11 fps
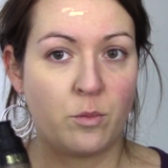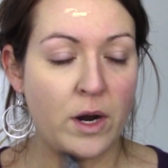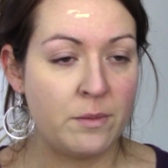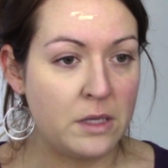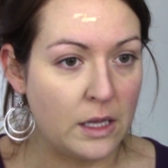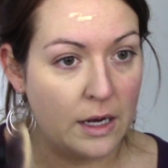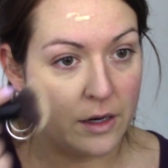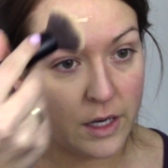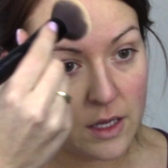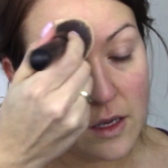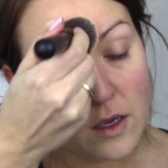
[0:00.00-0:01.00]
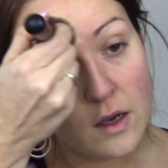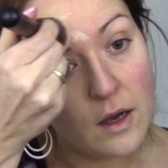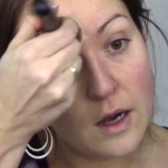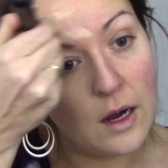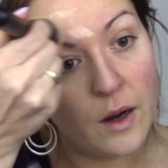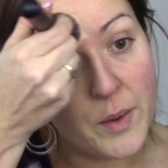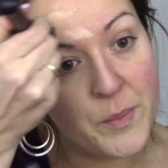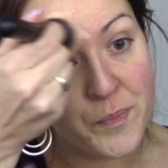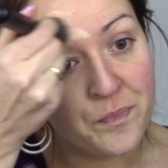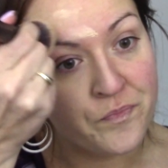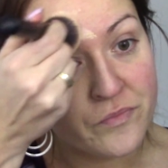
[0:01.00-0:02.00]
brand
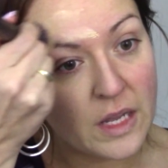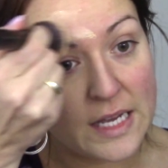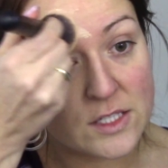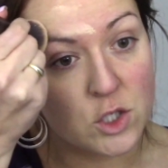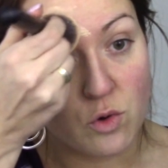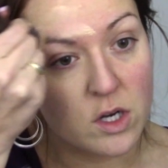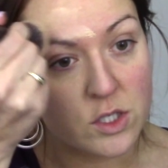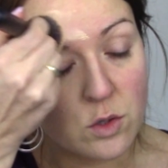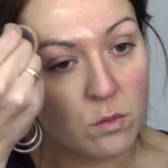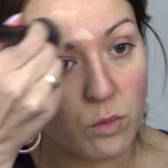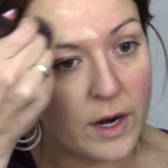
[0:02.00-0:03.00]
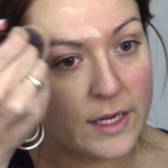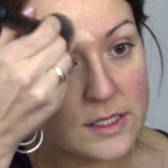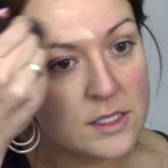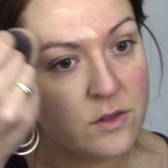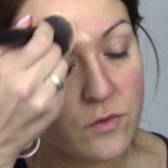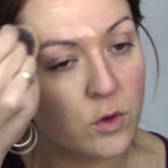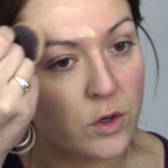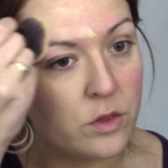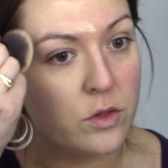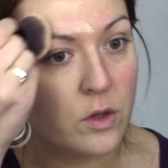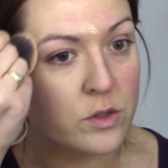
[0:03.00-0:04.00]
Milani is a drugstore brand,
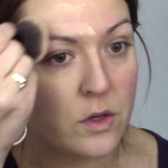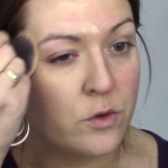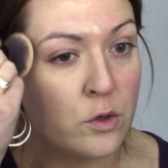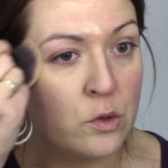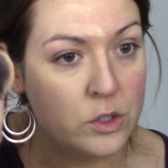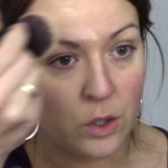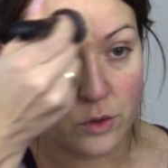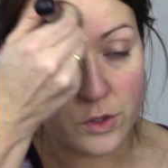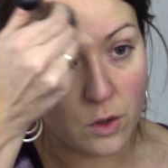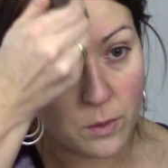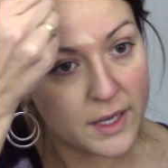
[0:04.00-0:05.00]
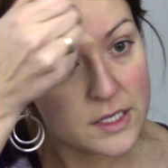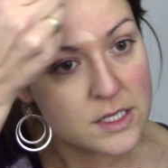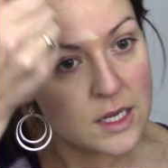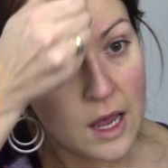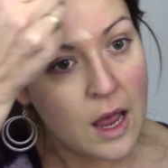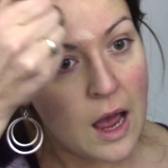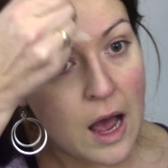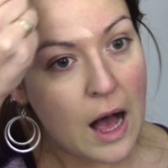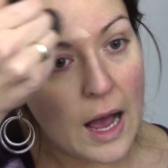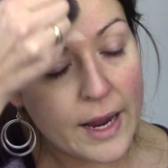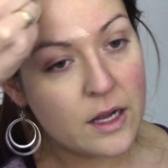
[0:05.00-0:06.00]
for those of you who don't know it.
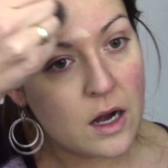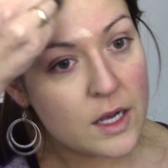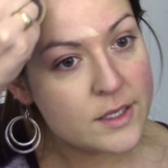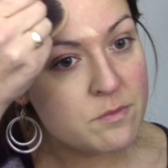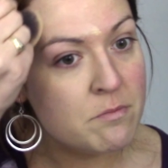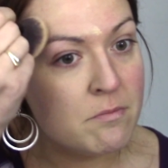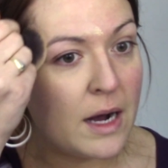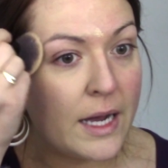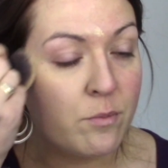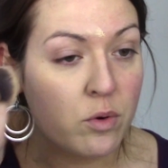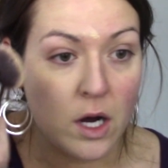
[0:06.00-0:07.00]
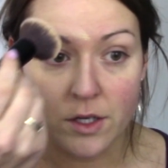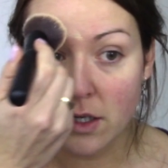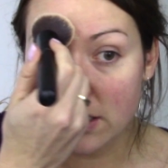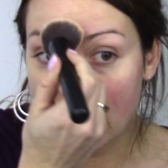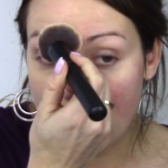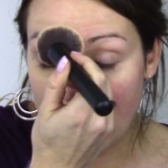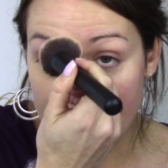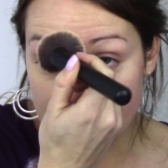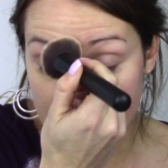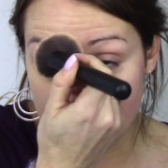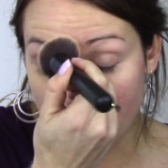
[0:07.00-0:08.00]
I got my product
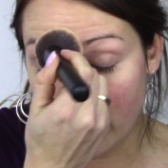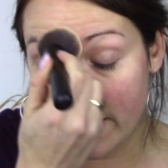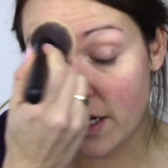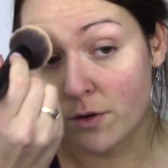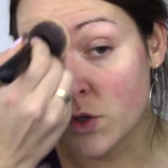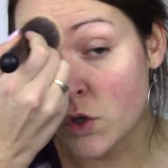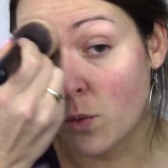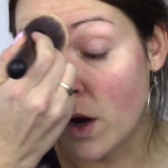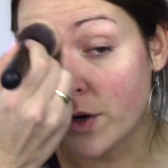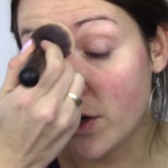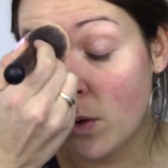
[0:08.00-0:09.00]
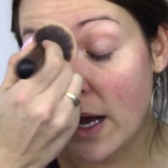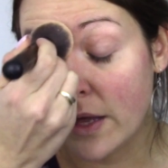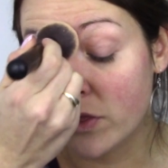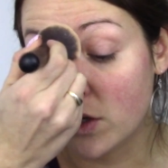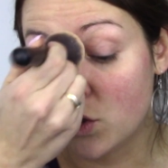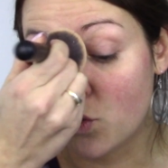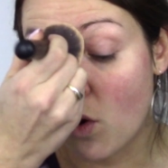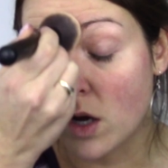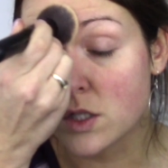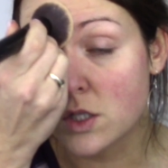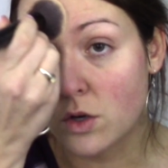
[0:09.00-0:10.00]
at here in Toronto at the
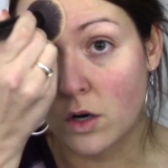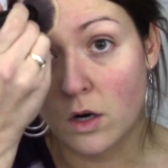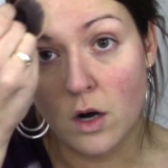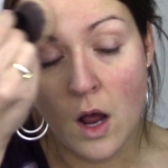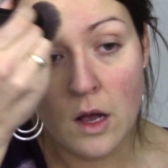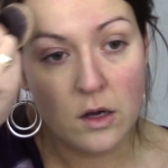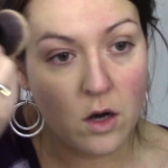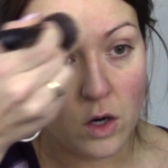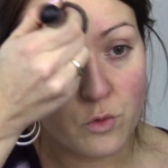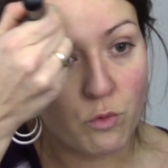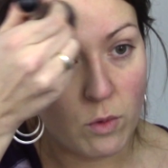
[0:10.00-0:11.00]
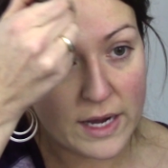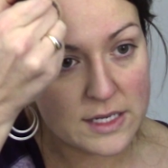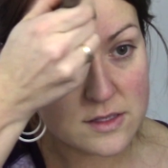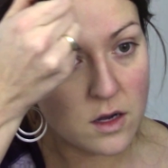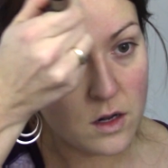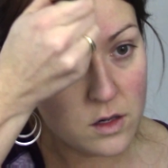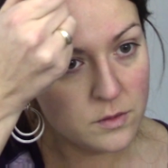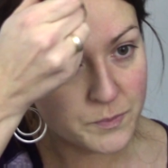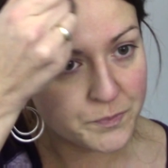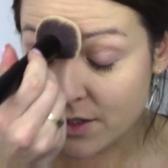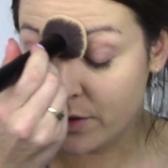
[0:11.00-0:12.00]
drugstore called Rexall.
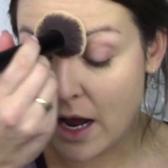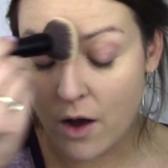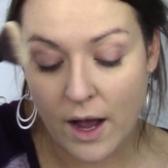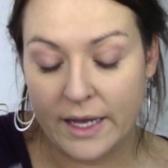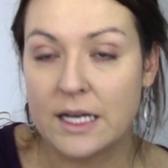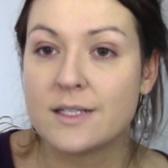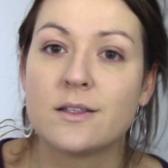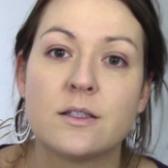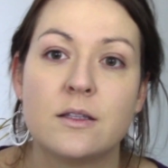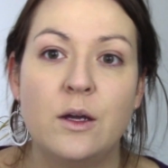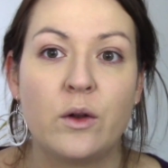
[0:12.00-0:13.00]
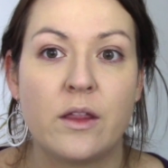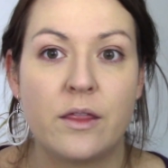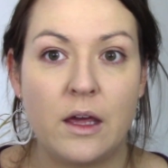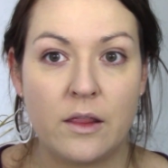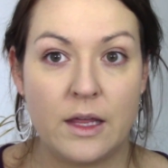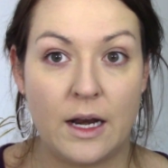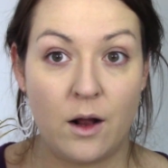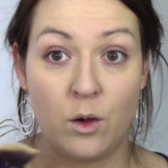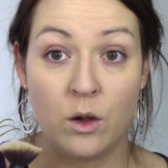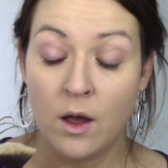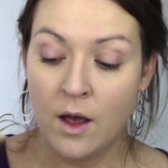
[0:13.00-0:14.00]
So now I guess the only thing that
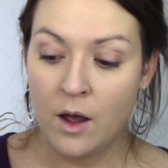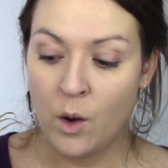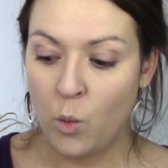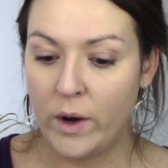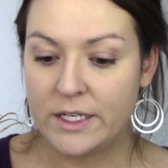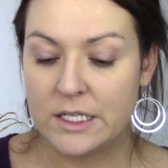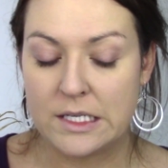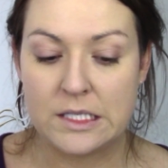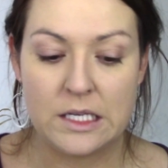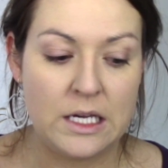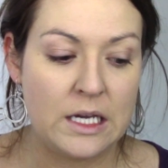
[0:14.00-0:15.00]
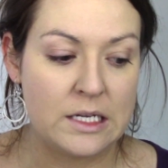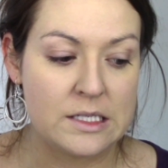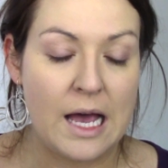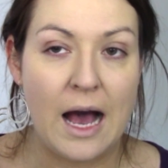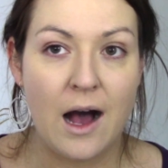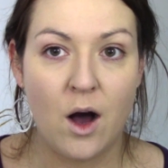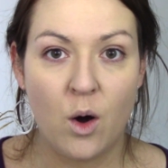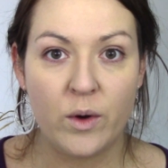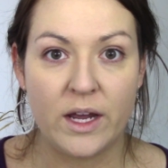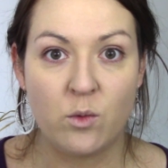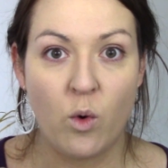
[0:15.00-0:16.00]
I'll wait to see is
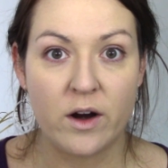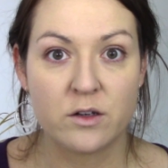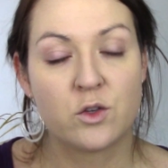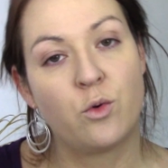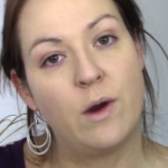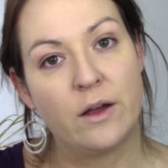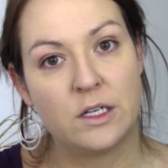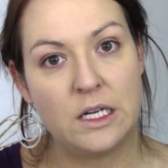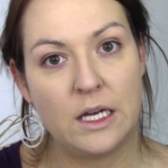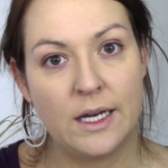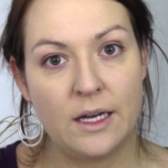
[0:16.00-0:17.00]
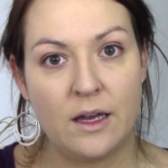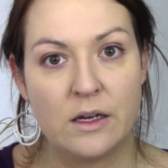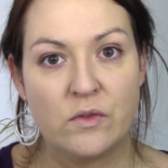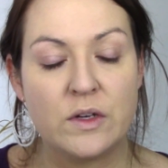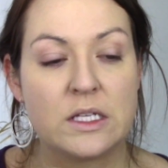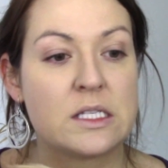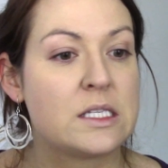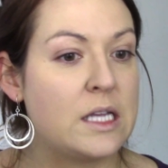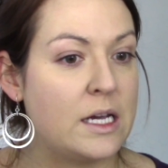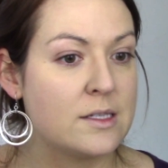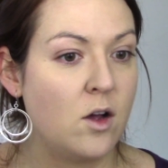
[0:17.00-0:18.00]
how it wears throughout the day, if it
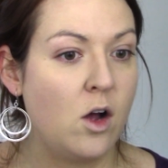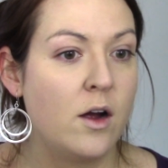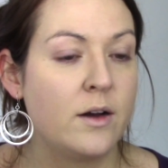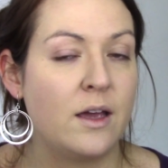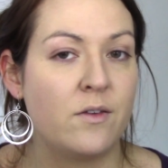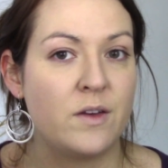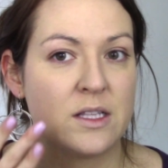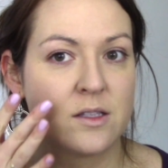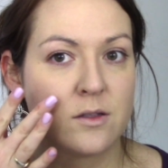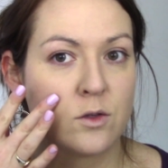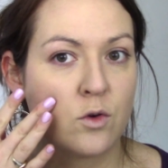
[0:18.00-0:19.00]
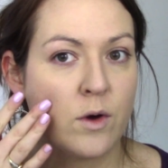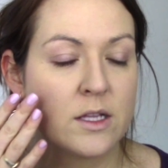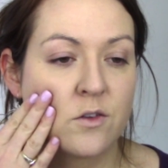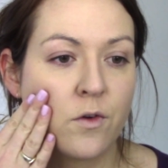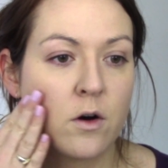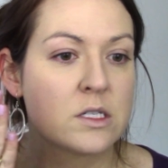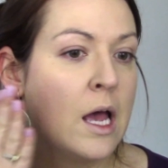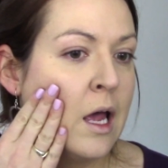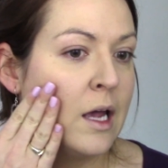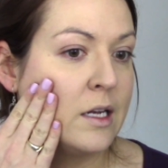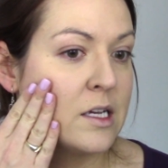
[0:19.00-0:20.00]
stays on, if it transfers.
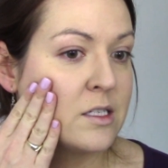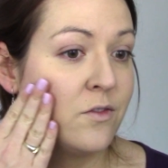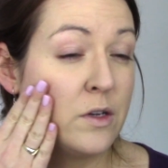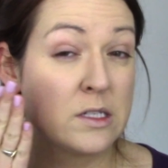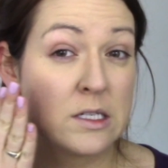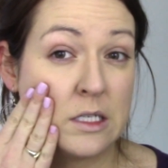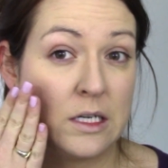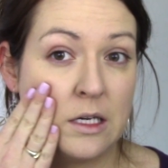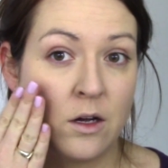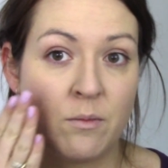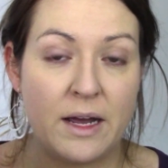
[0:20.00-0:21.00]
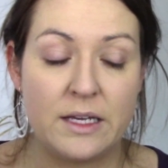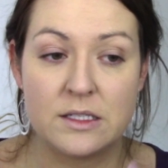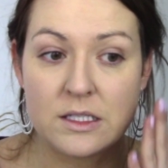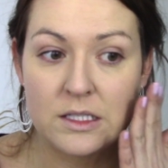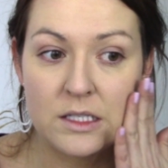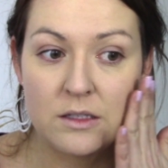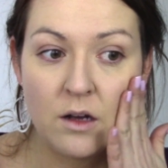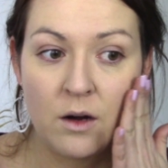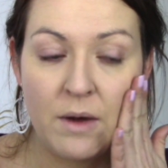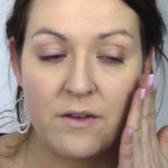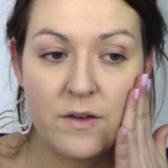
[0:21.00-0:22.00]
It doesn't feel sticky on
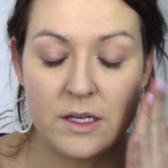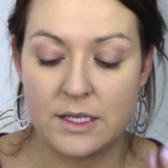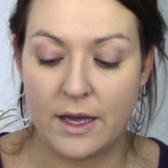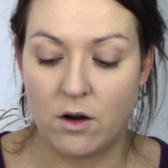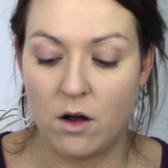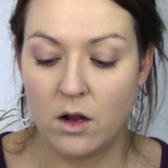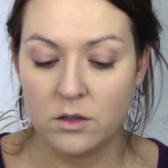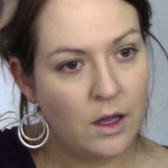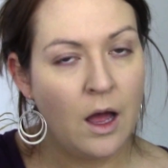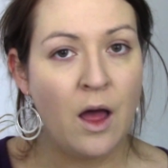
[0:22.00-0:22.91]
my face at all.